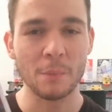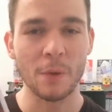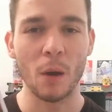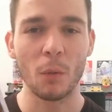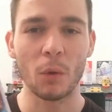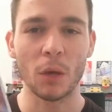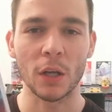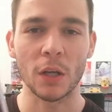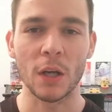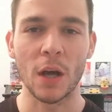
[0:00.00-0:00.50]
but I
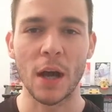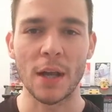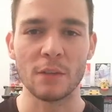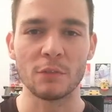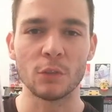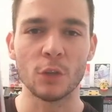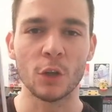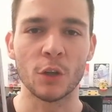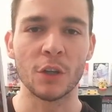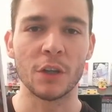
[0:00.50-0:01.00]
want to kind
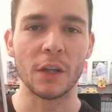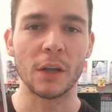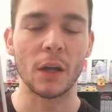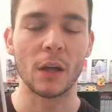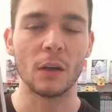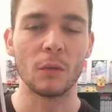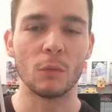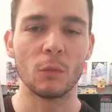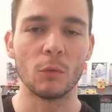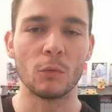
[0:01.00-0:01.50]
of look at
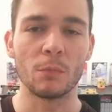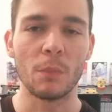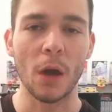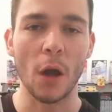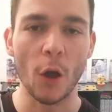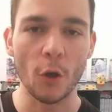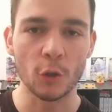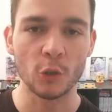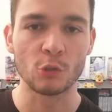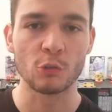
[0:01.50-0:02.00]
it with
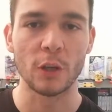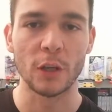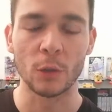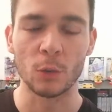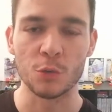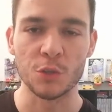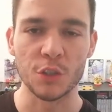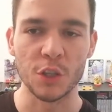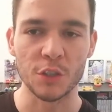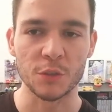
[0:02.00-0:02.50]
my own
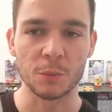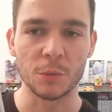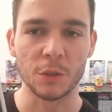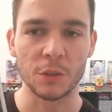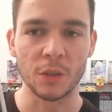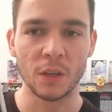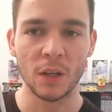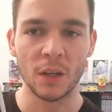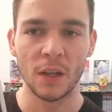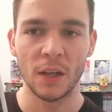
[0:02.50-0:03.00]
critical judgment